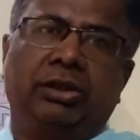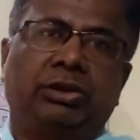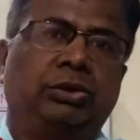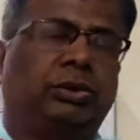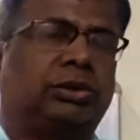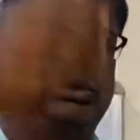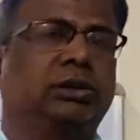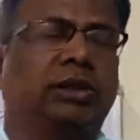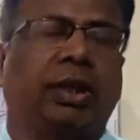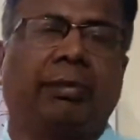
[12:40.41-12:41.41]
during
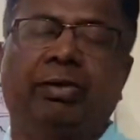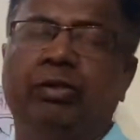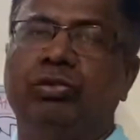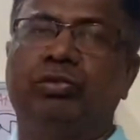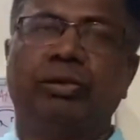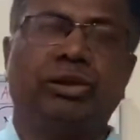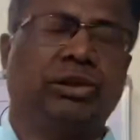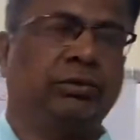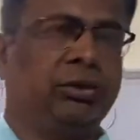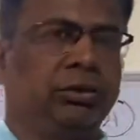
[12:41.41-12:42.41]
rapid movements
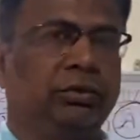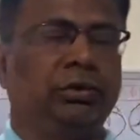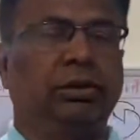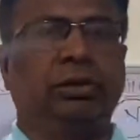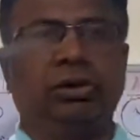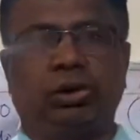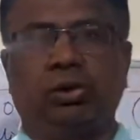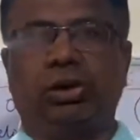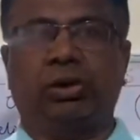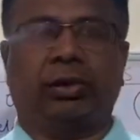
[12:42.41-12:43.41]
of the
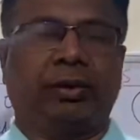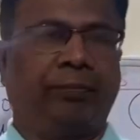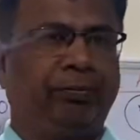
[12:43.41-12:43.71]
shoulder joint.